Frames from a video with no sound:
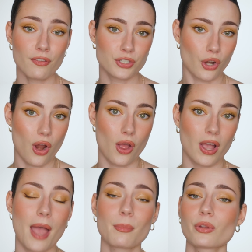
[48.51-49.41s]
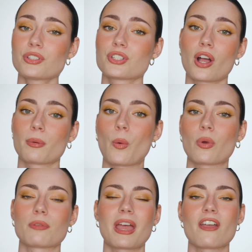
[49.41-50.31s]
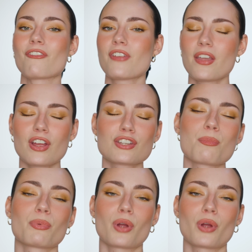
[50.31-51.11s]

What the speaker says: off strong, I'm going to talk about one of my favorite